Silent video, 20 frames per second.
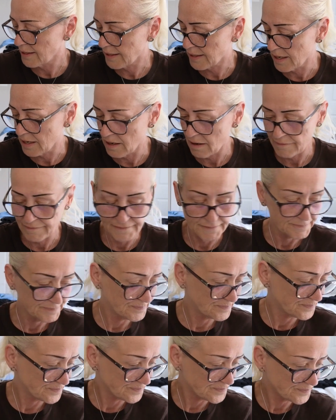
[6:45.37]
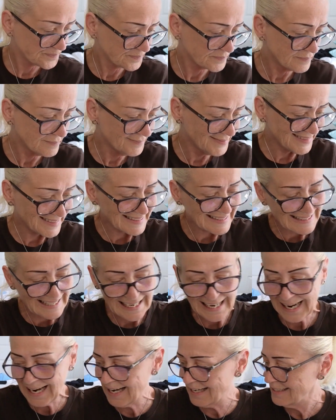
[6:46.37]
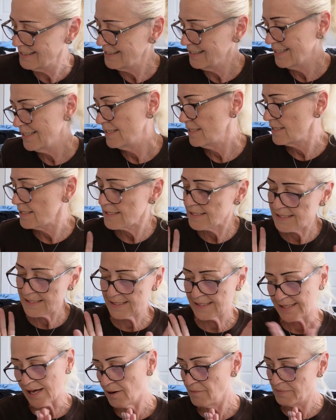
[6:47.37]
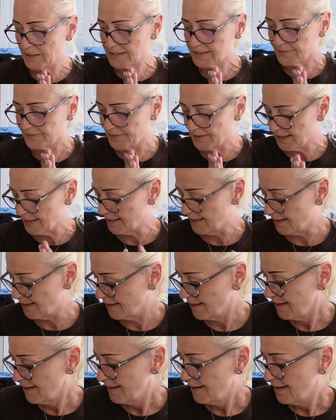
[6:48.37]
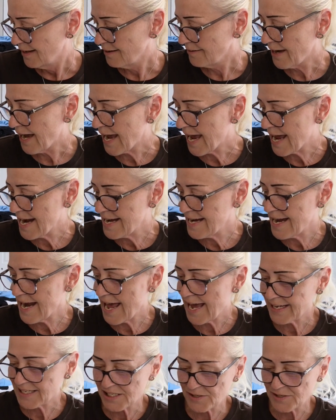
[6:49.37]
cup. Ah, so much fun. Okay, and next